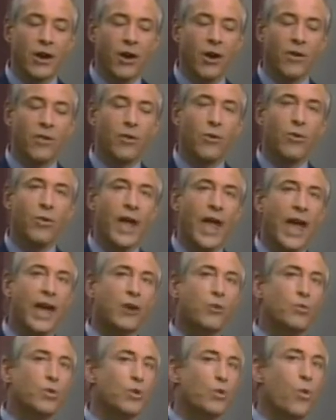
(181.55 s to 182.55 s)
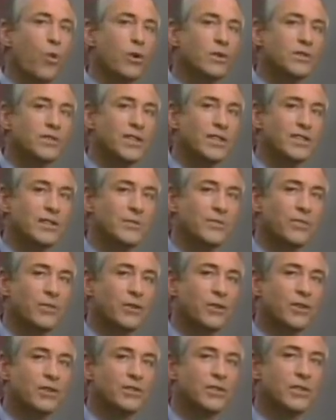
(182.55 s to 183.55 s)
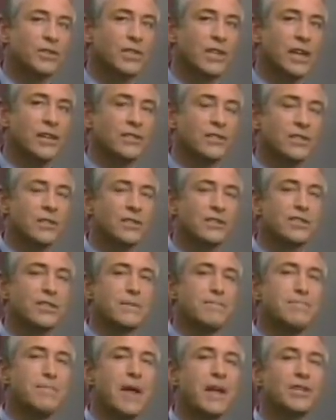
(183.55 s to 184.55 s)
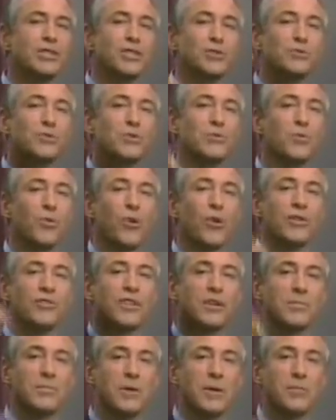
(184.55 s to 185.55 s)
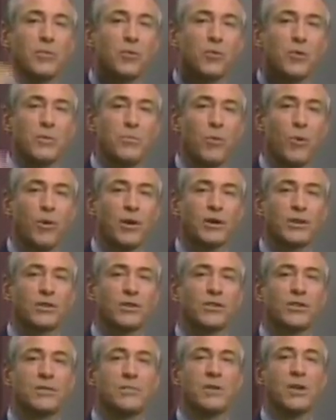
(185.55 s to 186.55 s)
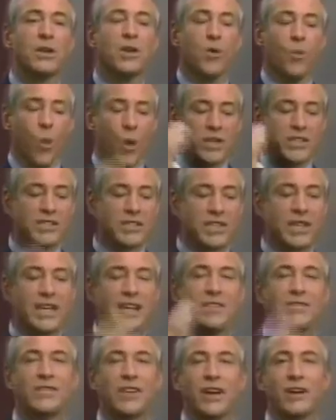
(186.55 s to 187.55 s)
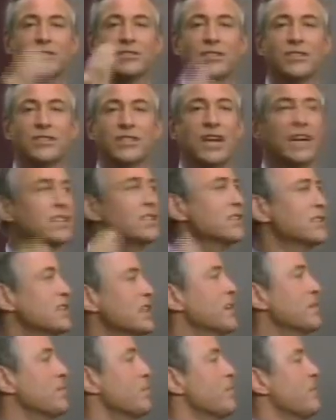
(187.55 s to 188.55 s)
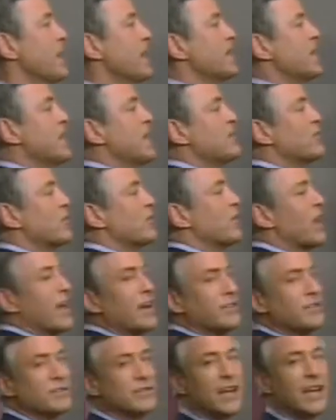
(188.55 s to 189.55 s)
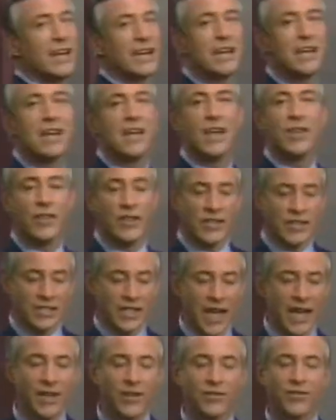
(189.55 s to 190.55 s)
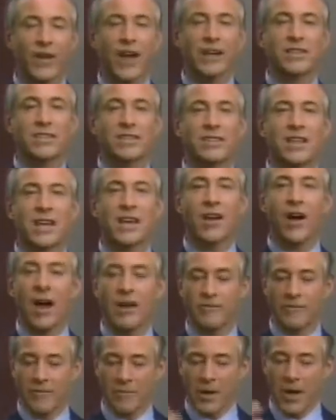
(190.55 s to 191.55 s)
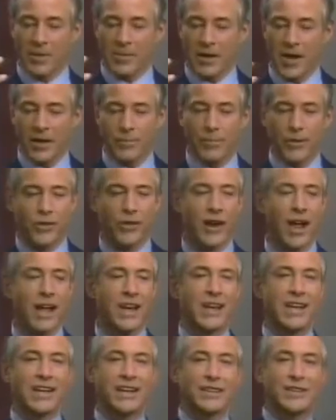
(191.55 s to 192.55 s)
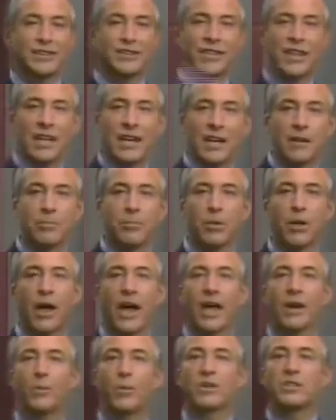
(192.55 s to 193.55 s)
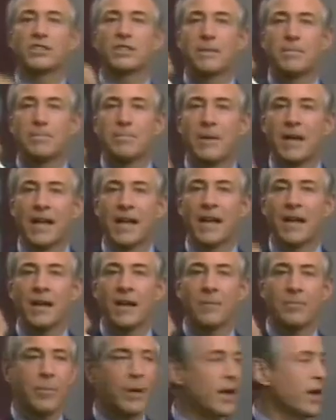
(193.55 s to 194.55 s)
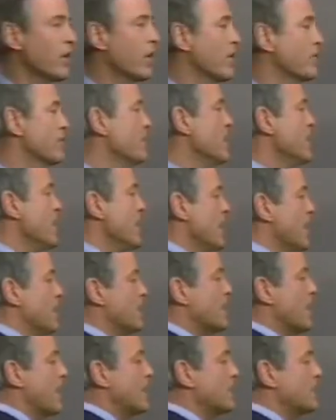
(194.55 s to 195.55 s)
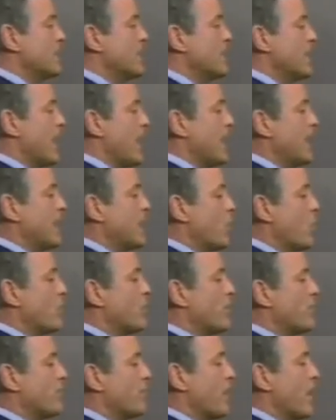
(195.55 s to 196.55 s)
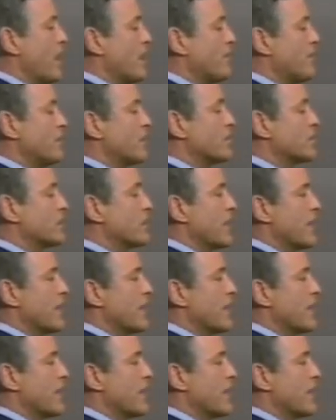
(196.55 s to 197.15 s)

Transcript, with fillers: although they had a reward system for good suggestions, the major reward that people reported to them was seeing their suggestion implemented in their line of sight. The satisfaction they got from coming up with an idea and seeing it applied was the big payoff. In 1980, only five years